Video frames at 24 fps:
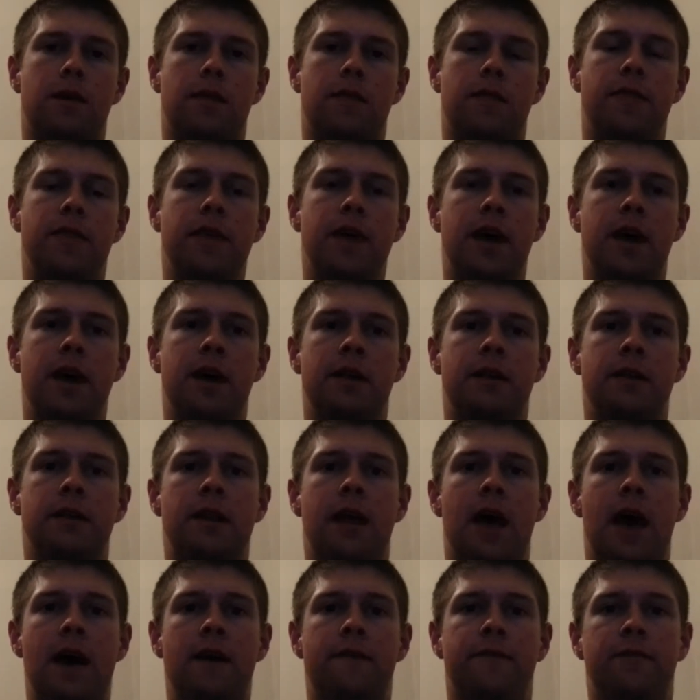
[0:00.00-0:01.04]
Then
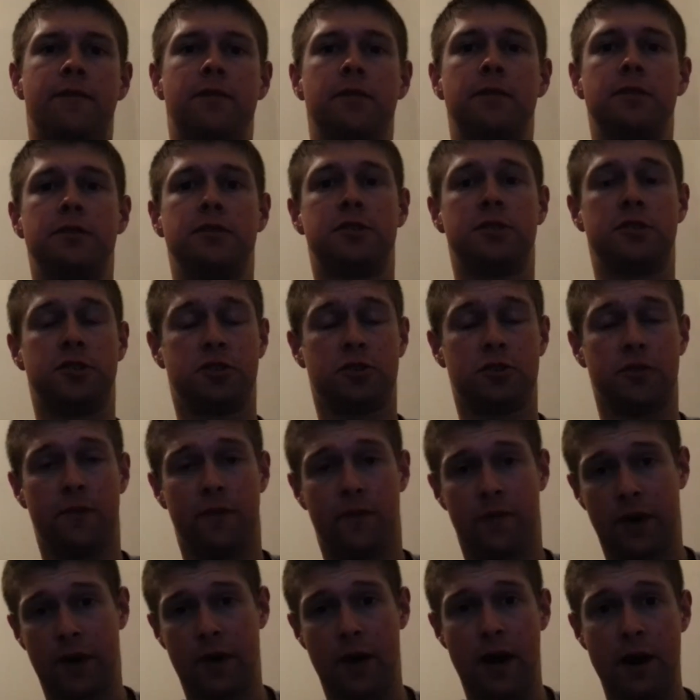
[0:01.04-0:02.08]
to
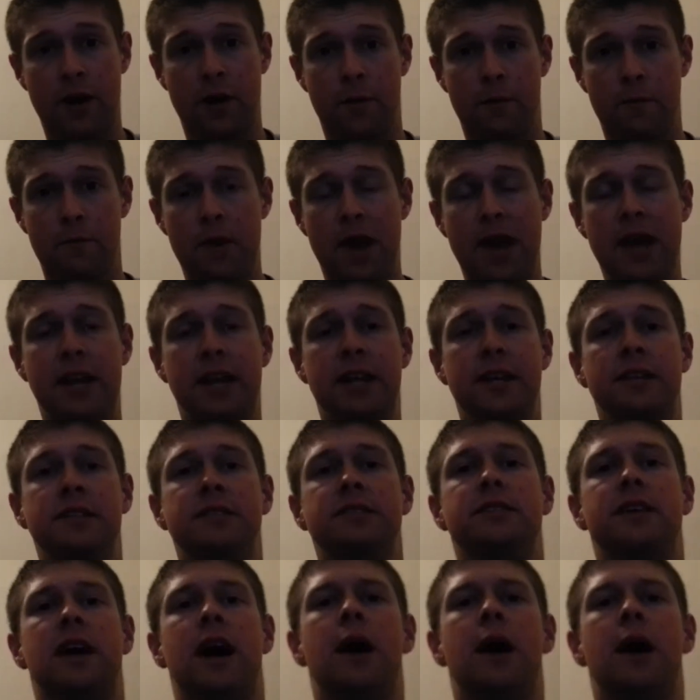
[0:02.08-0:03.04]
figure out your maintenance,